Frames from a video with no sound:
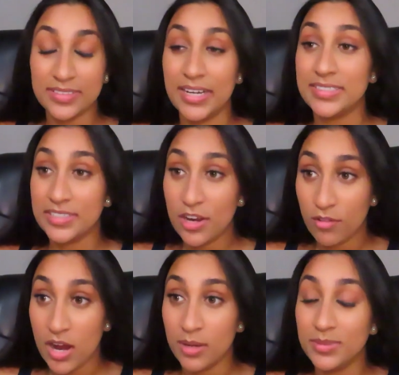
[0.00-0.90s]
I did get
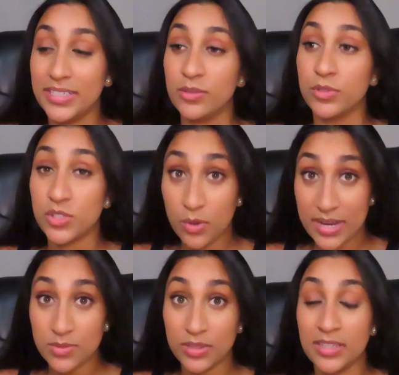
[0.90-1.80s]
robbed, and it was
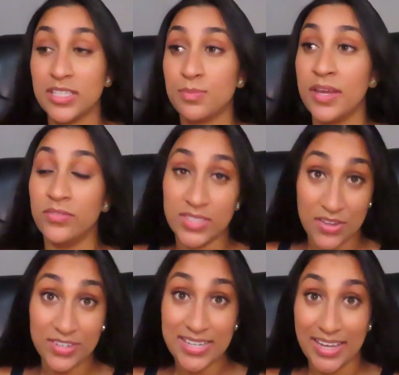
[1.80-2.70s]
twice within the span of
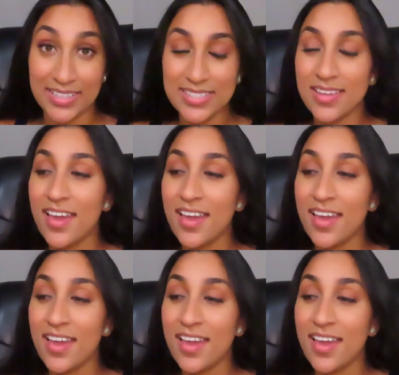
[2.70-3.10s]
7 days.